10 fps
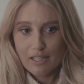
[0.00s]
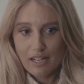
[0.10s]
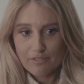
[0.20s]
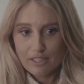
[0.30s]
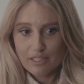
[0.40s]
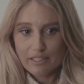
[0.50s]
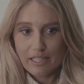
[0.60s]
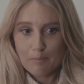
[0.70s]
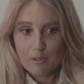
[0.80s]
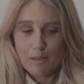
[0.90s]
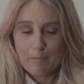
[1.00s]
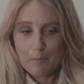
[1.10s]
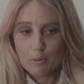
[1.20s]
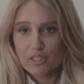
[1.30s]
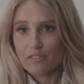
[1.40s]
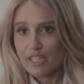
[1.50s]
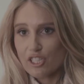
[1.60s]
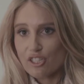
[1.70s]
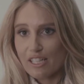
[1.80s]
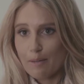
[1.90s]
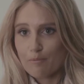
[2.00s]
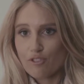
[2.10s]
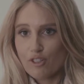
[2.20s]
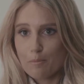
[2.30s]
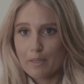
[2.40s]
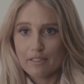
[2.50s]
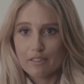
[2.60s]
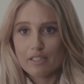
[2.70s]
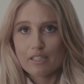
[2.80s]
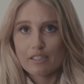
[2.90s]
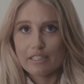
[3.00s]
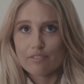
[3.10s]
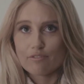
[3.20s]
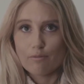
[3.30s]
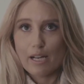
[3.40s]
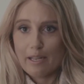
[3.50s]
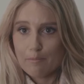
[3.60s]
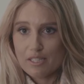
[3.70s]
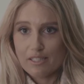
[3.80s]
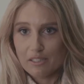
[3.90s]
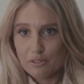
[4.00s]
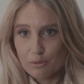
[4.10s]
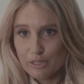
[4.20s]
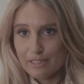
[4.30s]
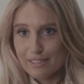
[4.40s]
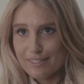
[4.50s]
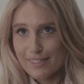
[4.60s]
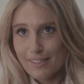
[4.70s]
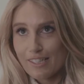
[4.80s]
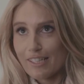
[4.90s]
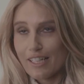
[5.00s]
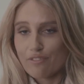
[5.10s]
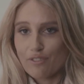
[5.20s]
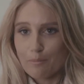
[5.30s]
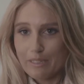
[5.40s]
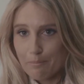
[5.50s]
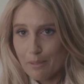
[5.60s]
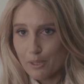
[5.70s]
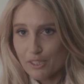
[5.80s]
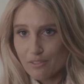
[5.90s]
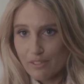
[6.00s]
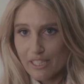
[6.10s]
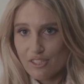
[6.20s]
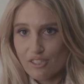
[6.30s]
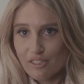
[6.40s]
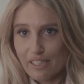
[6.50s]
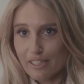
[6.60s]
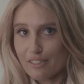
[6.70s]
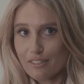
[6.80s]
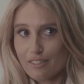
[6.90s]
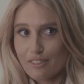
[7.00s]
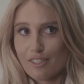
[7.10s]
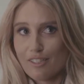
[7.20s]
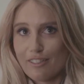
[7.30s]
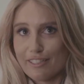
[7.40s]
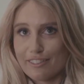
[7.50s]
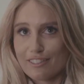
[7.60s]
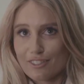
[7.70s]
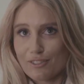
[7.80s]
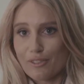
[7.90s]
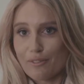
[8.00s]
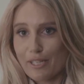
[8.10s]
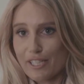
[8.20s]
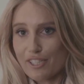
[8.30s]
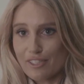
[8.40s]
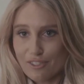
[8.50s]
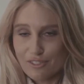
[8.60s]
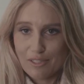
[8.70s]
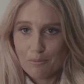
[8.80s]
after the games where my motivation comes from and even why I'm still doing this. And for me, my motivation, like, it didn't go away just because I